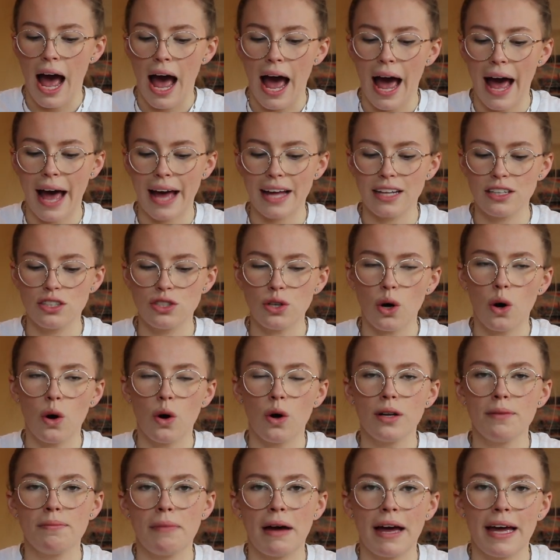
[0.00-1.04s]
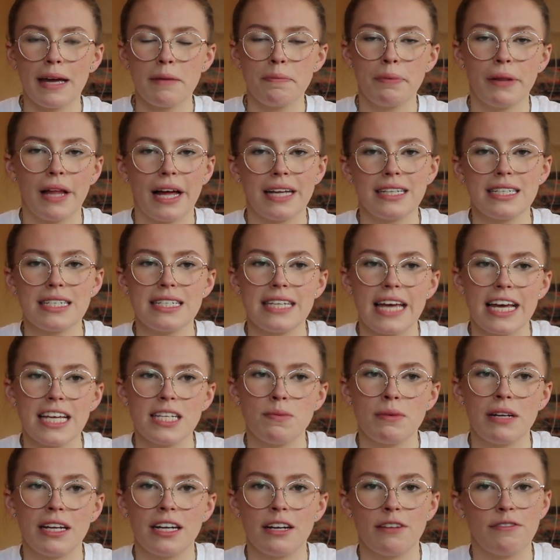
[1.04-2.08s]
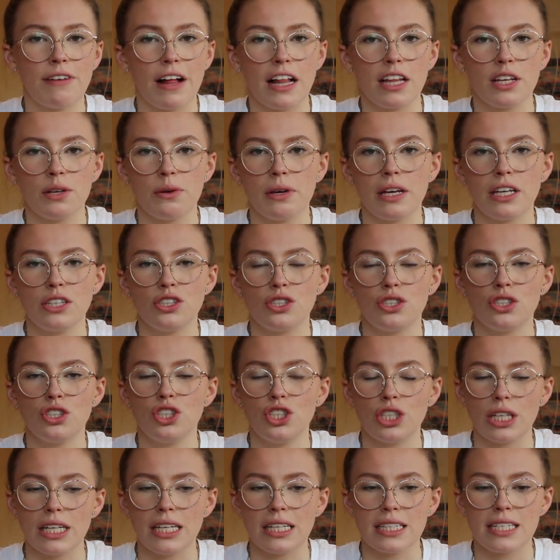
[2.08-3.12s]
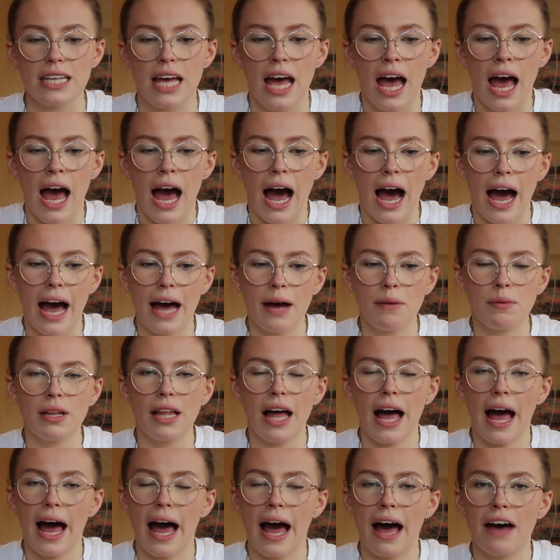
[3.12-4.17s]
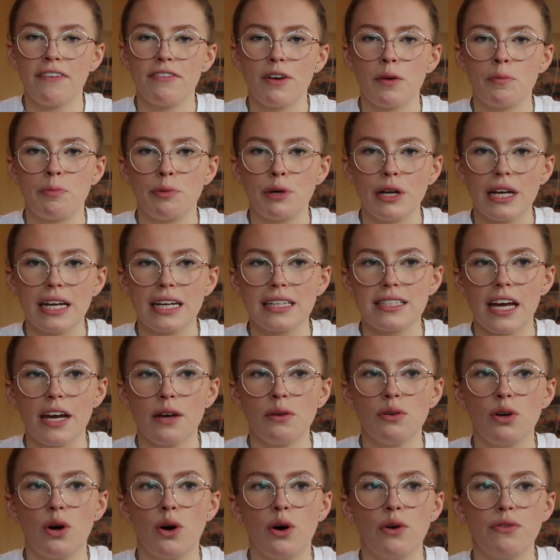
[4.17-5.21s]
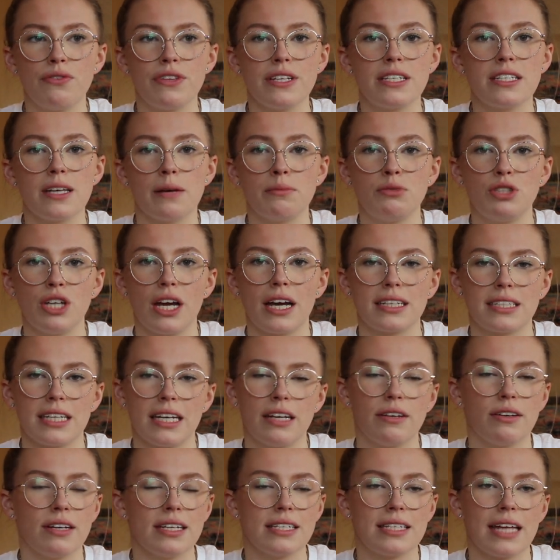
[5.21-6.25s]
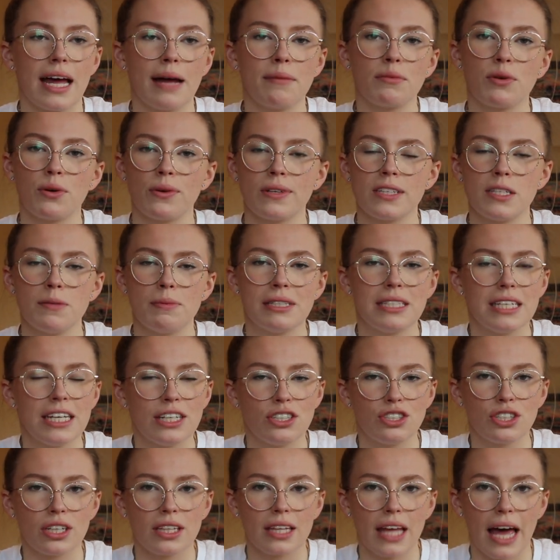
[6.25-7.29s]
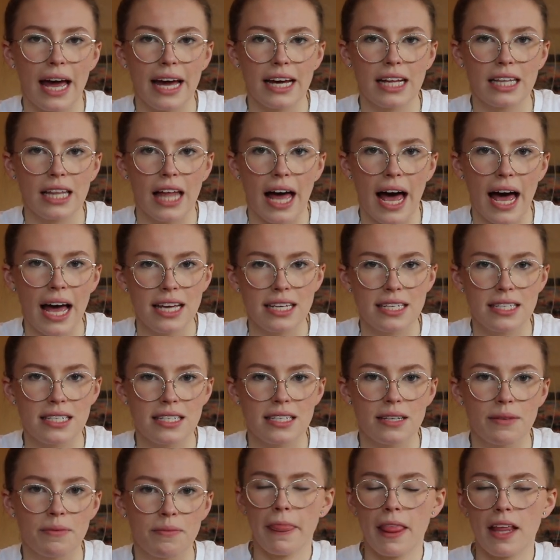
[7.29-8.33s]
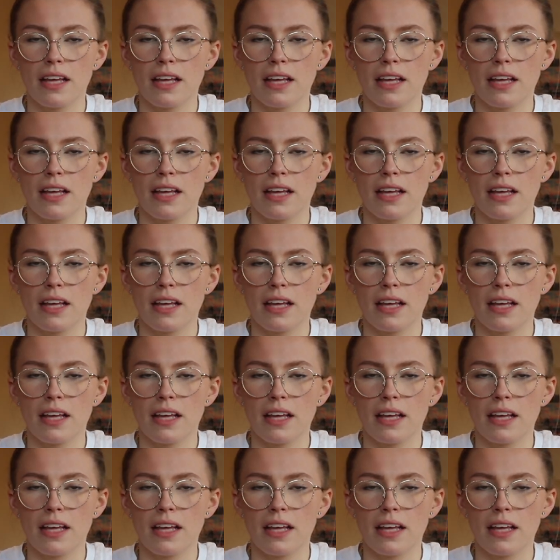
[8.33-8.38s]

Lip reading: And on my planned assessment and evaluation sheet, I will have a breakdown of the subject areas that I'm going to be teaching that class.